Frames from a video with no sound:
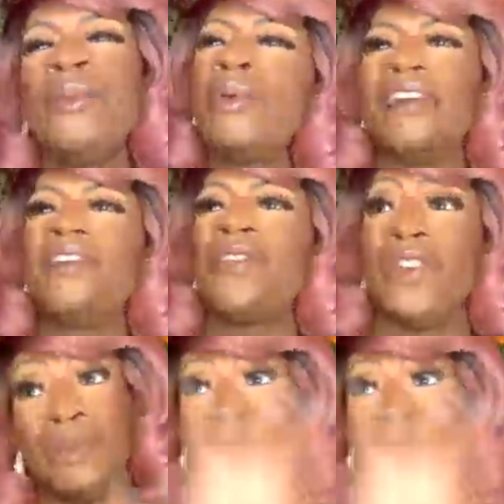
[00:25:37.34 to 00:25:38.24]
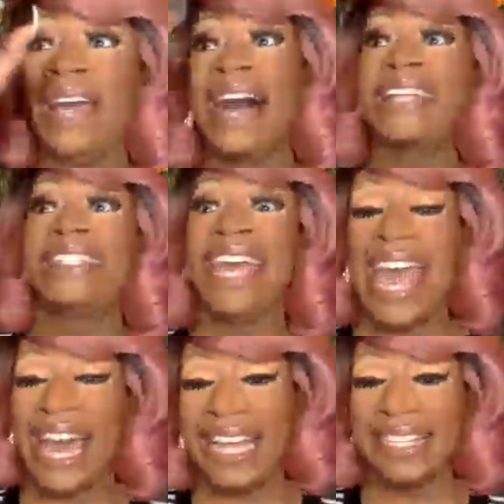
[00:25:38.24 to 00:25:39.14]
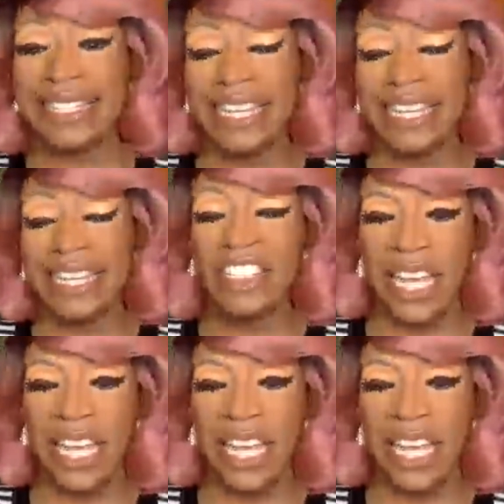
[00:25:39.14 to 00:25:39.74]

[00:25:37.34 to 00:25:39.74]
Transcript: I know people love her for the Beyonce s yeah.